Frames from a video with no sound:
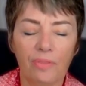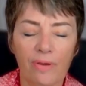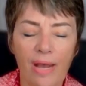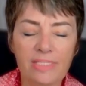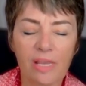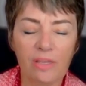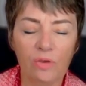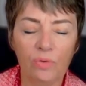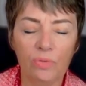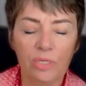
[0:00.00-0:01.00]
They're
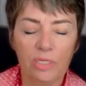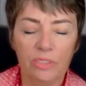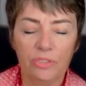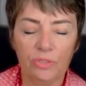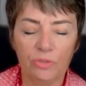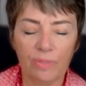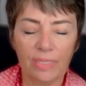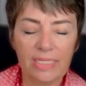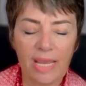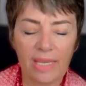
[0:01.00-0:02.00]
asking you to
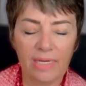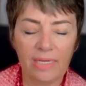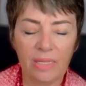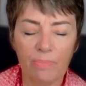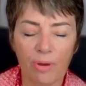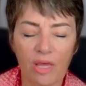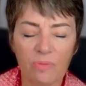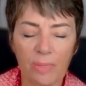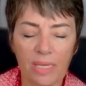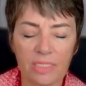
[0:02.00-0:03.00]
really take in a deep
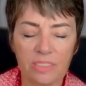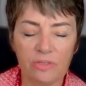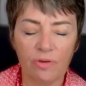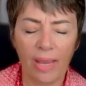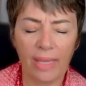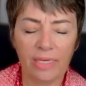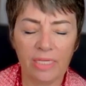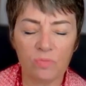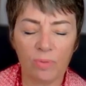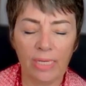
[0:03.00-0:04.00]
breath because the dragon
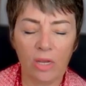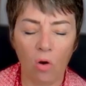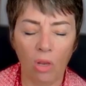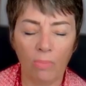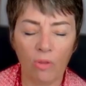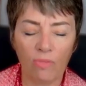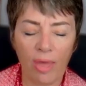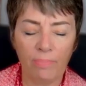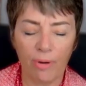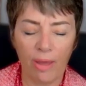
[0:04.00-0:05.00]
is really all about
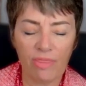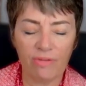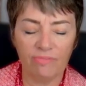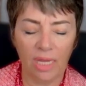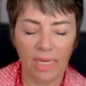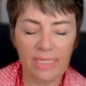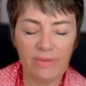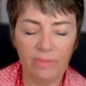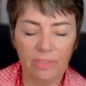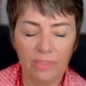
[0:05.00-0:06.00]
that breath of
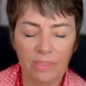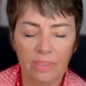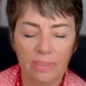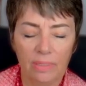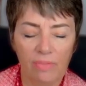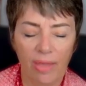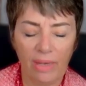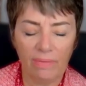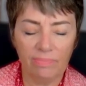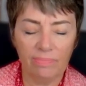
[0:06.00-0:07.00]
life,
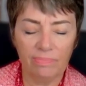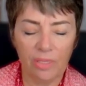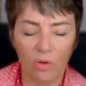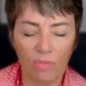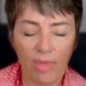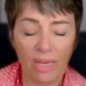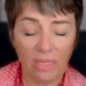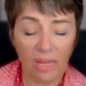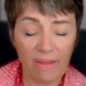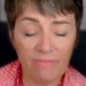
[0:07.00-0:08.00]
that
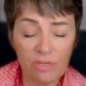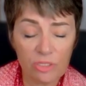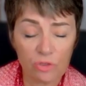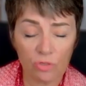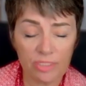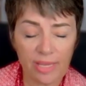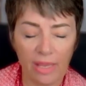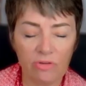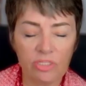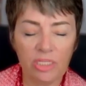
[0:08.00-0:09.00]
life source
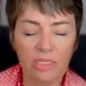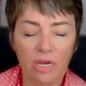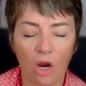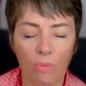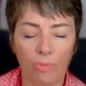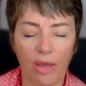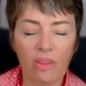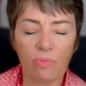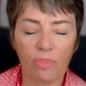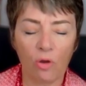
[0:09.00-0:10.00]
energy, our
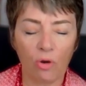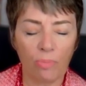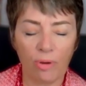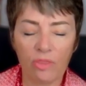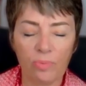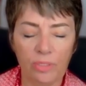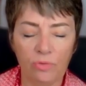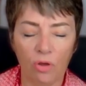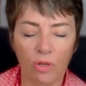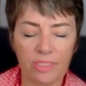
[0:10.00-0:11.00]
breath. Without our breath,
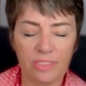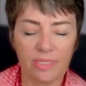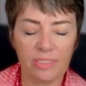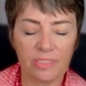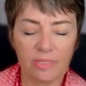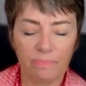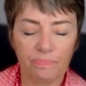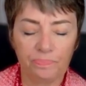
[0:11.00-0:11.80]
we do not exist.